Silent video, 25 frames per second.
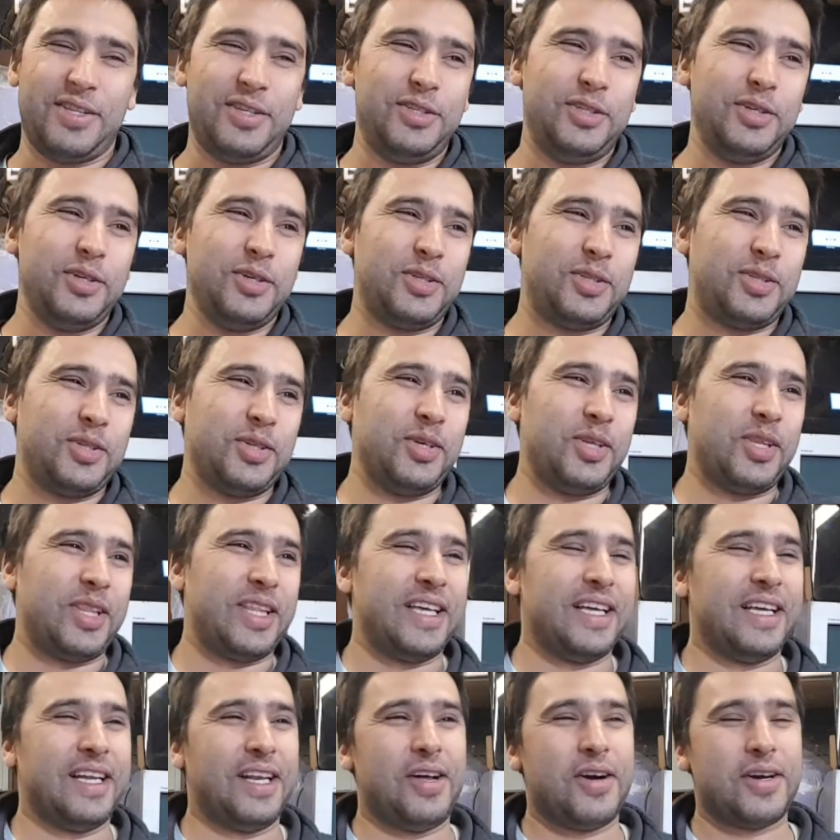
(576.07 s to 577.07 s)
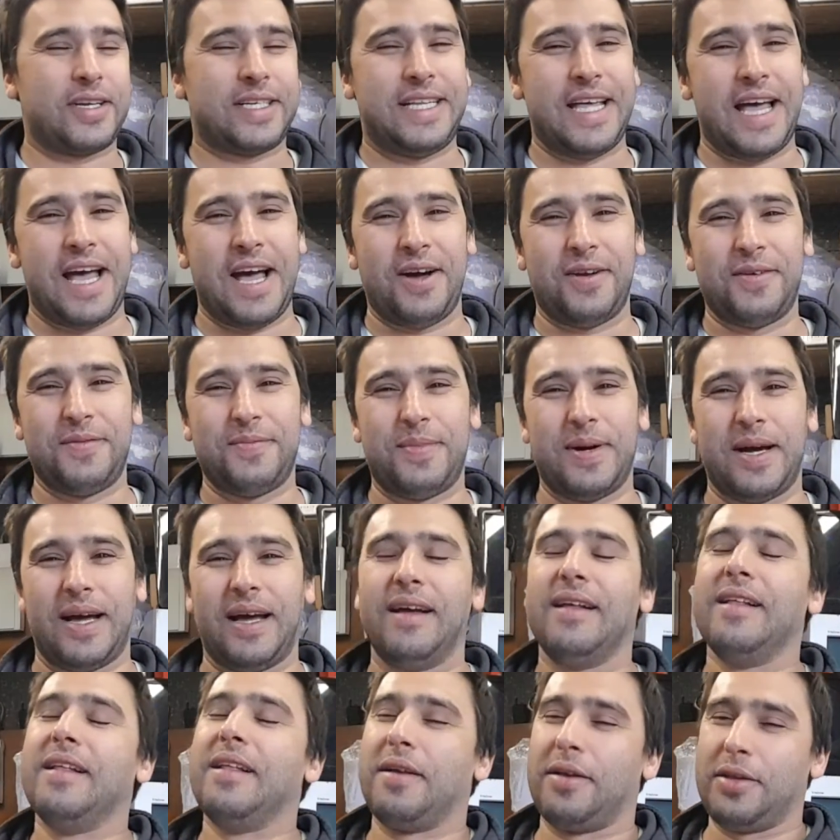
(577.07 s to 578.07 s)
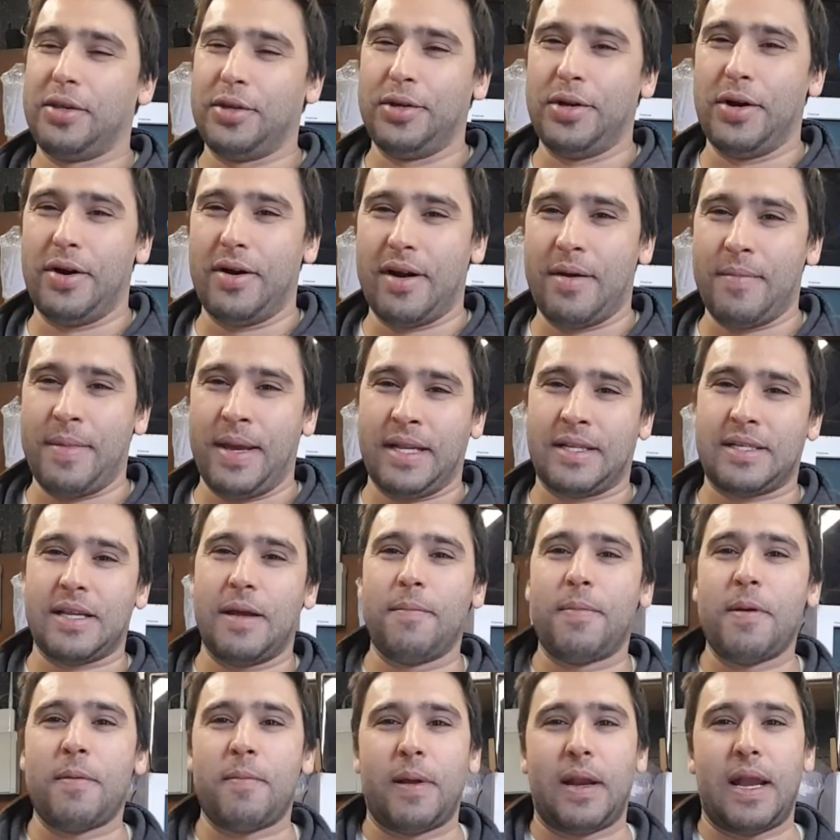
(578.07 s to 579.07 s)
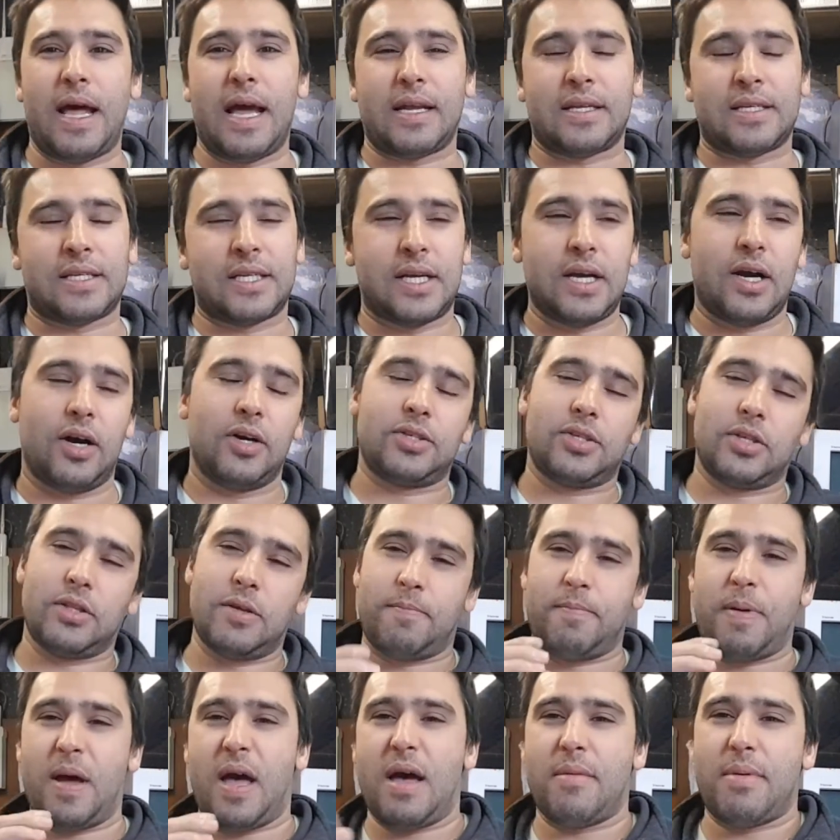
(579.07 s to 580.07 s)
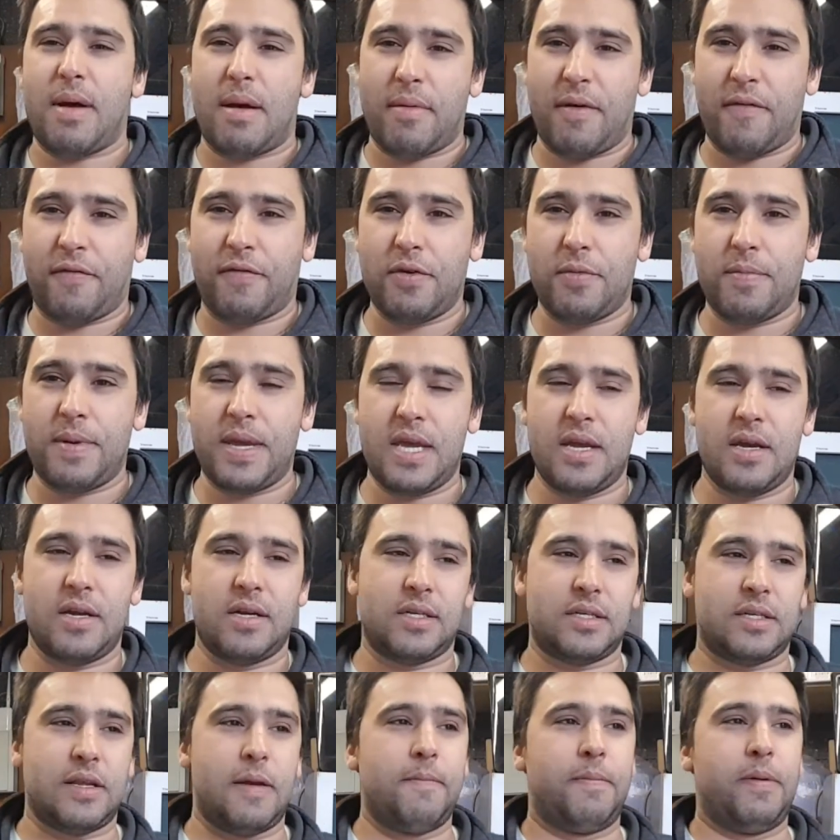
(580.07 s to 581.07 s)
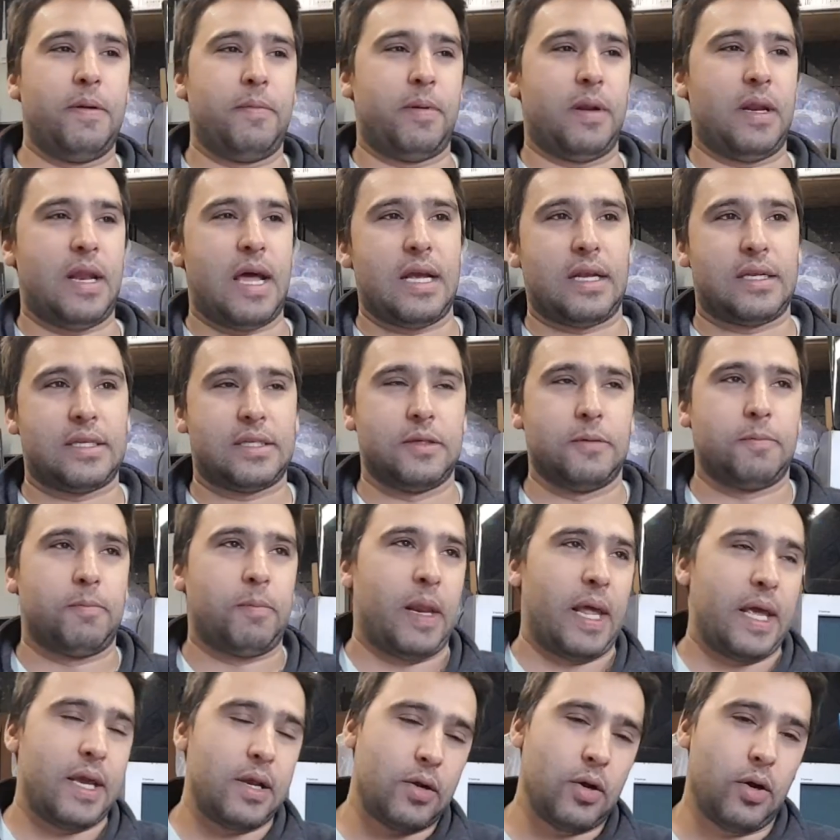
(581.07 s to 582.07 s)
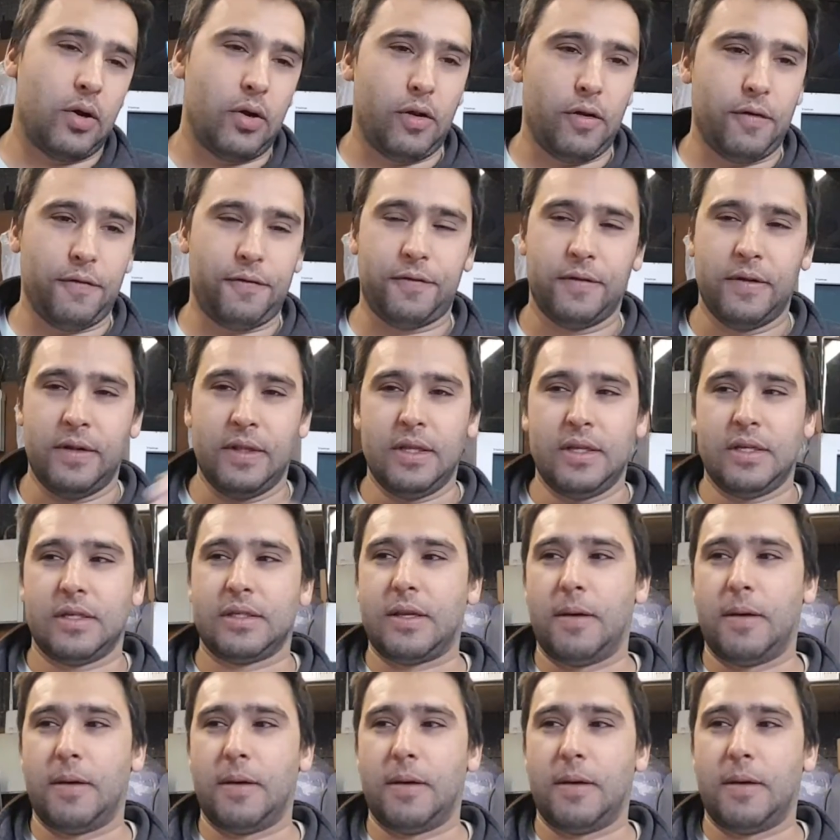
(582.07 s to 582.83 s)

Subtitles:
due to the lockdown, but you know what I mean. Some people likes to go to the pub, have a few beers. Some people likes to play golf.